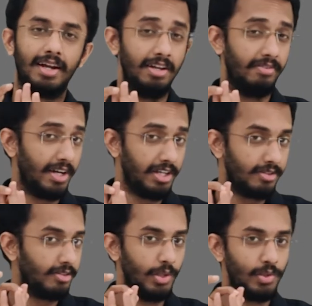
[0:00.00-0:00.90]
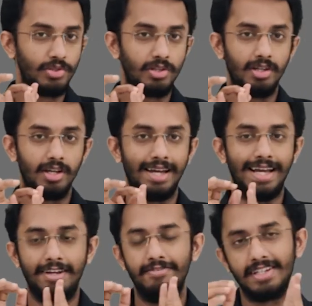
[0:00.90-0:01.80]
define your solution.
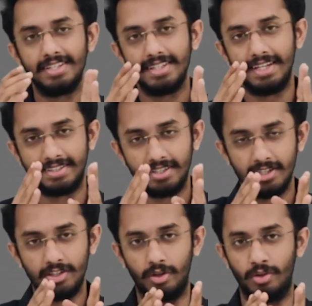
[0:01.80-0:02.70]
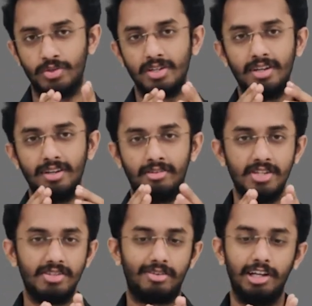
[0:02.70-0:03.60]
If it is an existing solution,
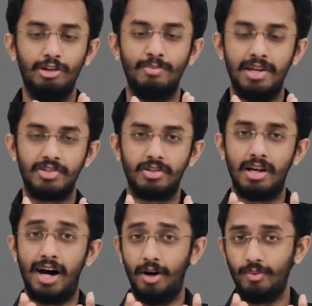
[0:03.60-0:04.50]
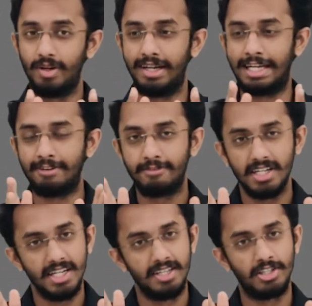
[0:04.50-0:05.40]
just try to mention how
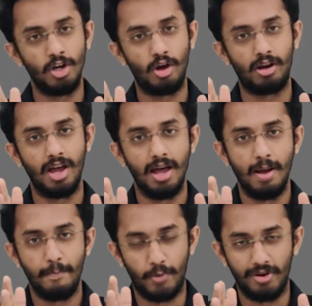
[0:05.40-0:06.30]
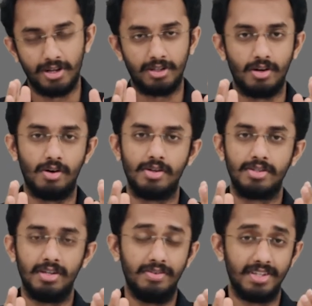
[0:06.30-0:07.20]
different is your product or
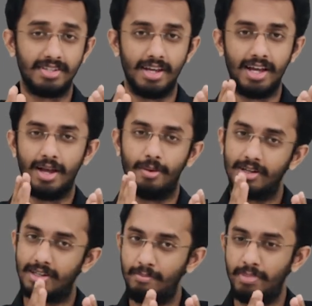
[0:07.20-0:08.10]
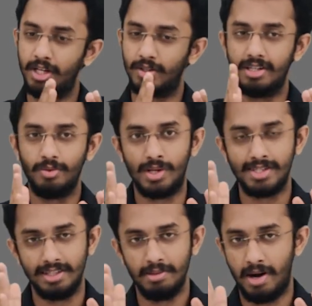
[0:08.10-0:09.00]
service when compared to the
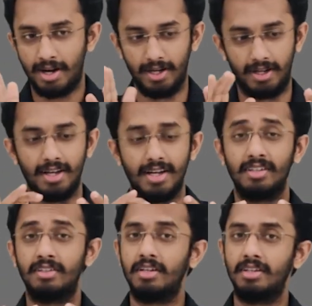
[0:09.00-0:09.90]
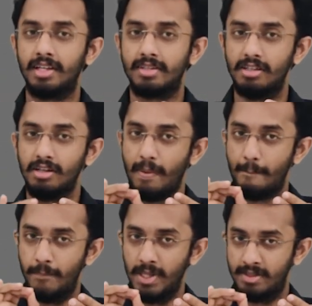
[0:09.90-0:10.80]
ones in the market. Third thing is the
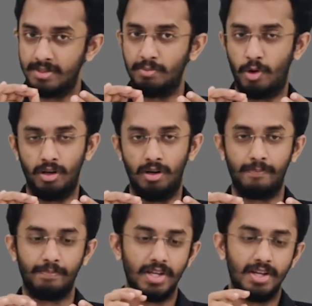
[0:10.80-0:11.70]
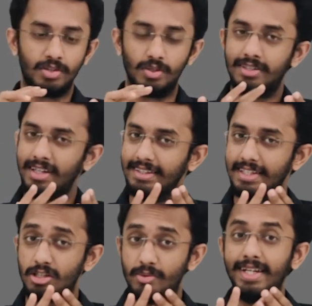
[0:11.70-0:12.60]
business model. So 3
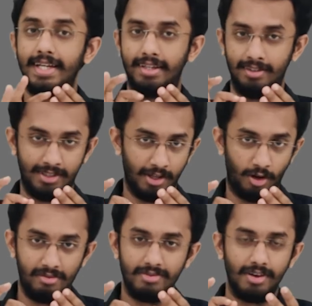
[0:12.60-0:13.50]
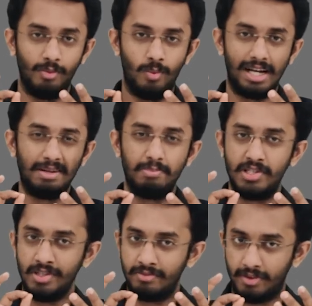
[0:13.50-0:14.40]
things to be taken care of while
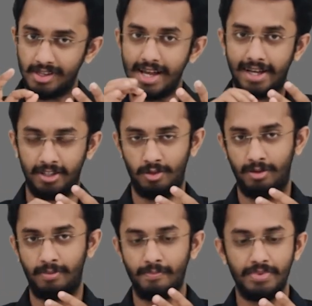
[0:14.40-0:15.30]
pitching for a hackathon.